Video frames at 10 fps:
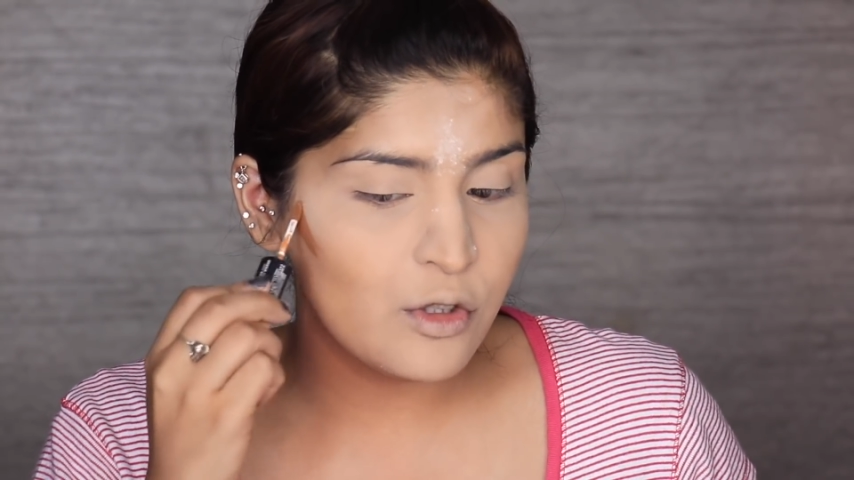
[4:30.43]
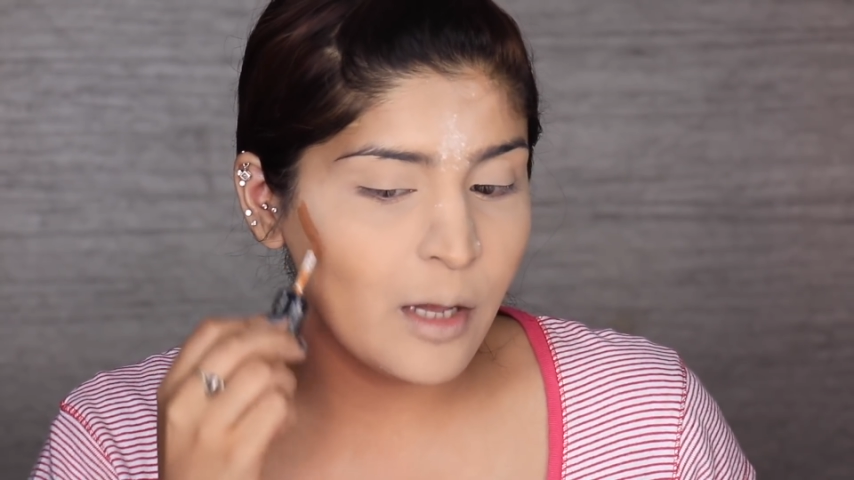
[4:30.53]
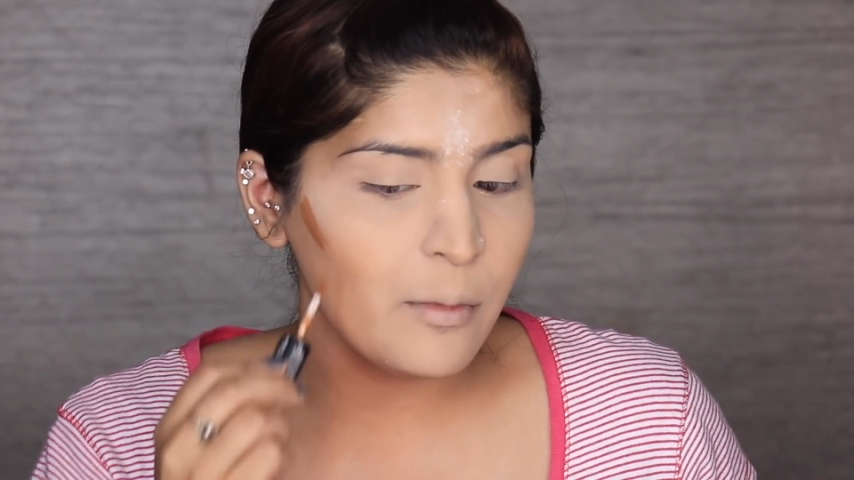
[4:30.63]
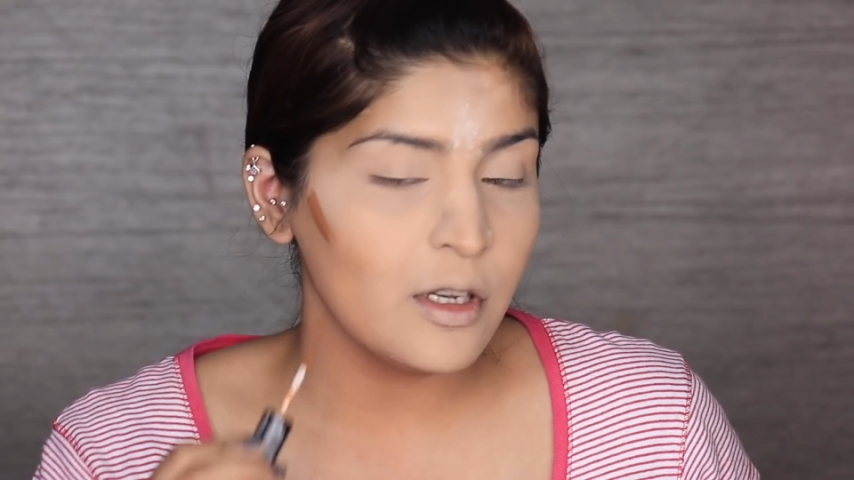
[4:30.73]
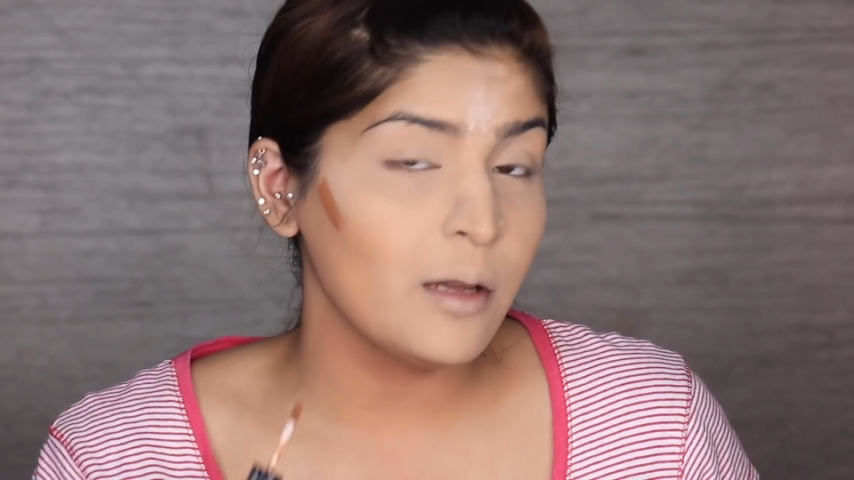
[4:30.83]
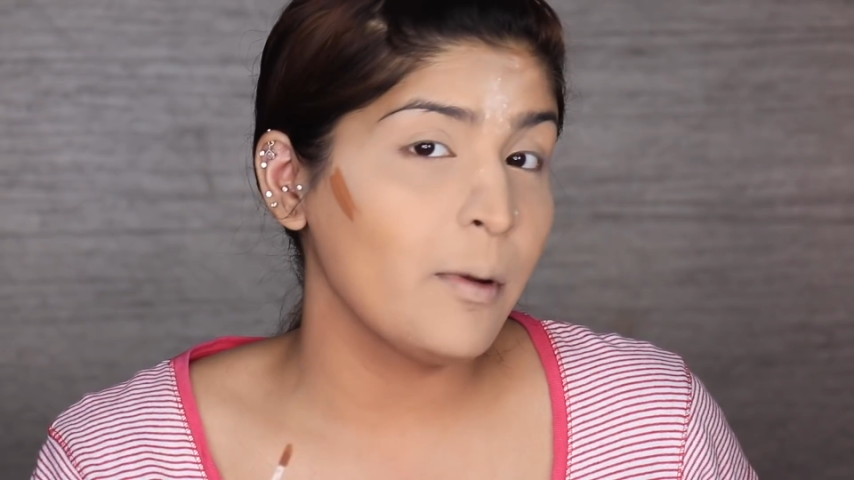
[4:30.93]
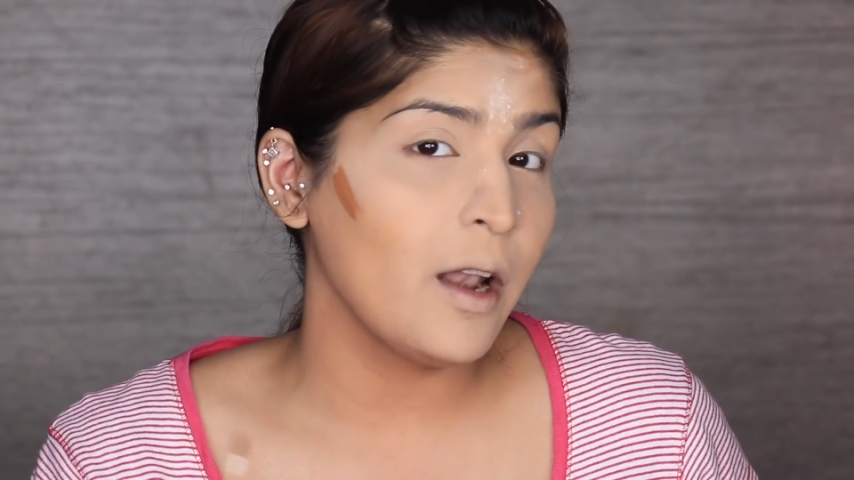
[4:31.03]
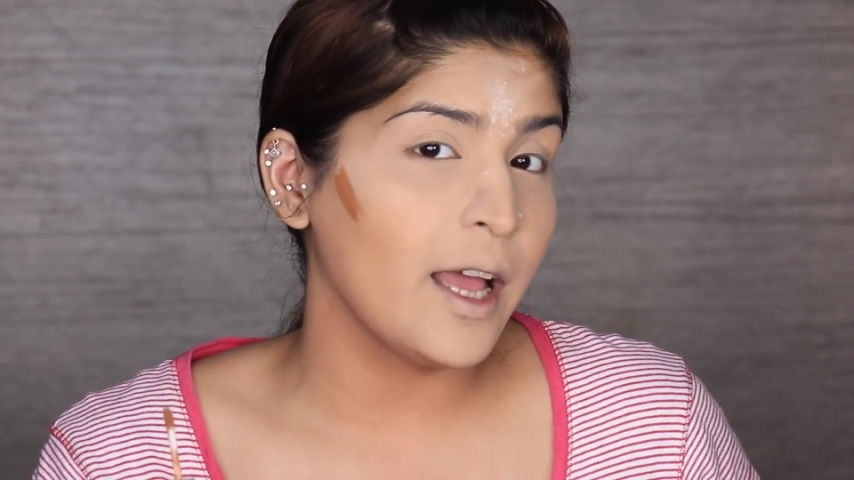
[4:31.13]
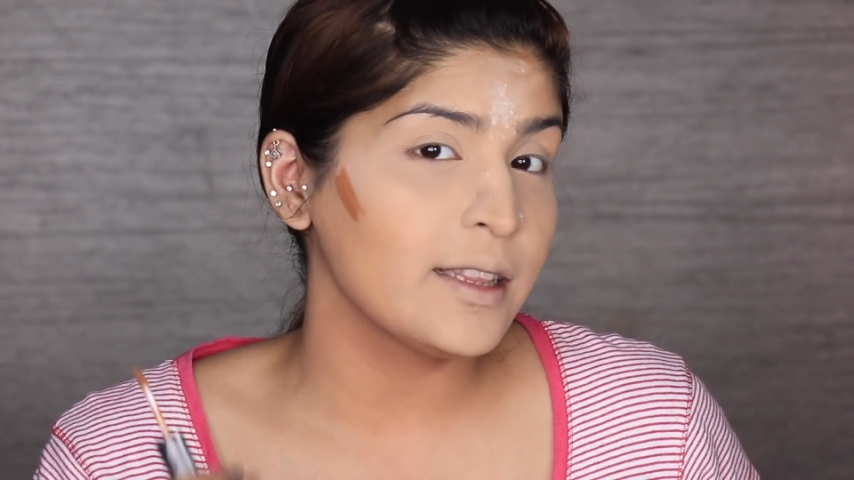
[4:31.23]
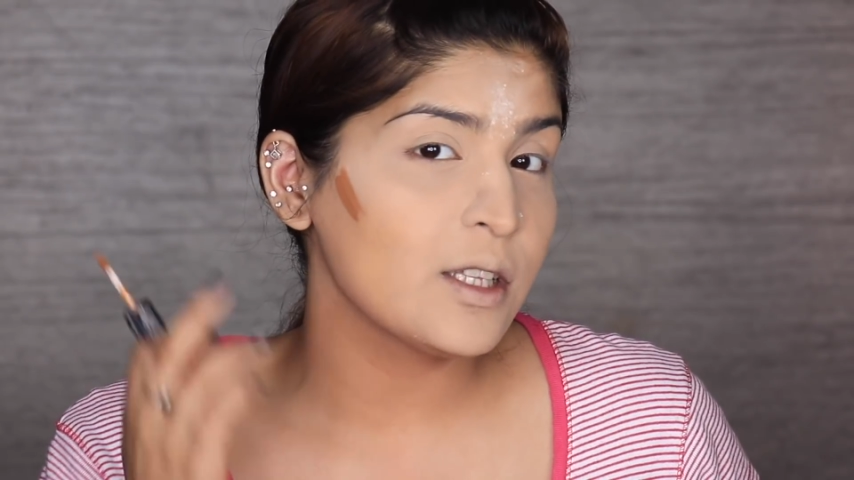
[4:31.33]
So I'm going to
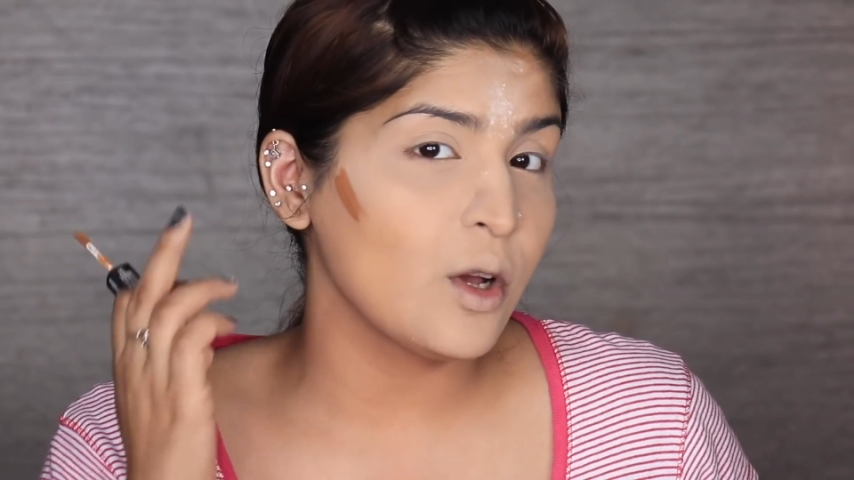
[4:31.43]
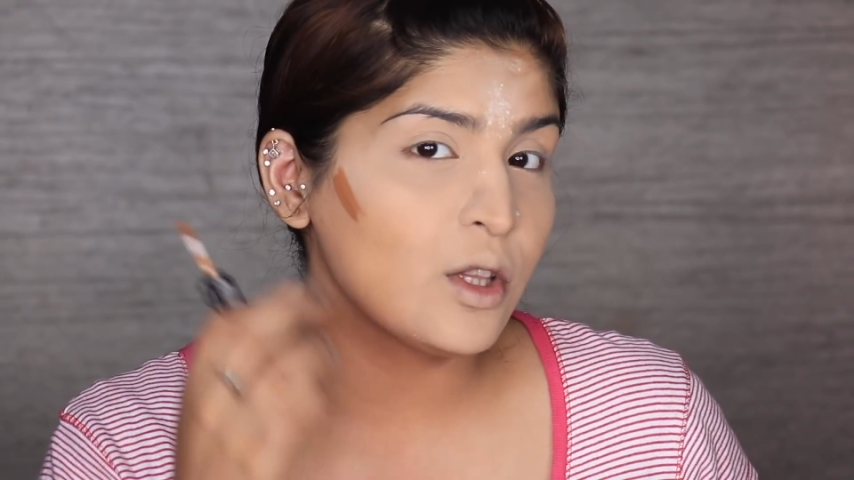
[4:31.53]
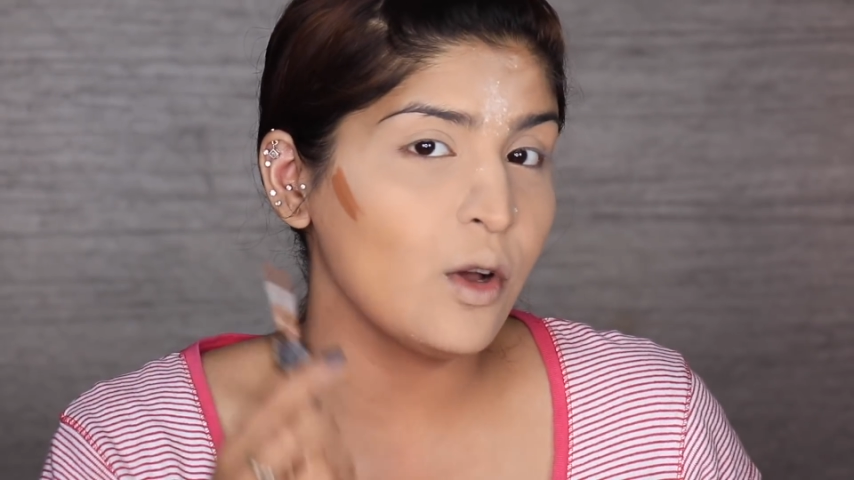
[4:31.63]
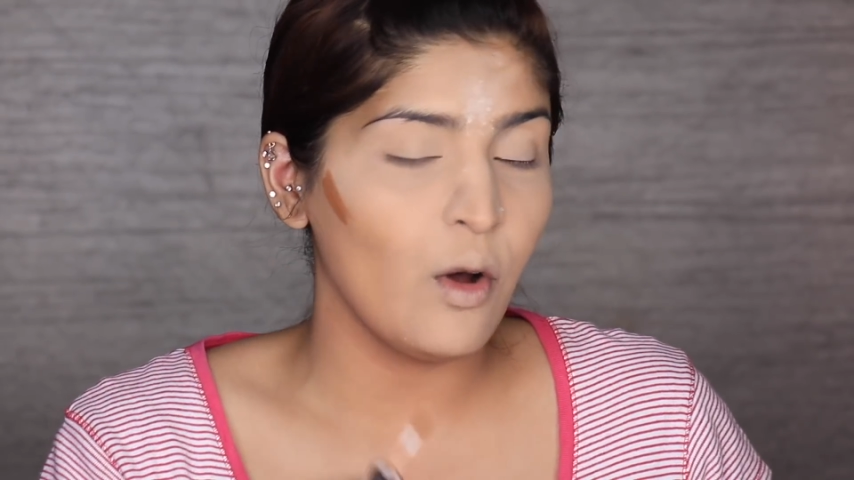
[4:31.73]
apply this on the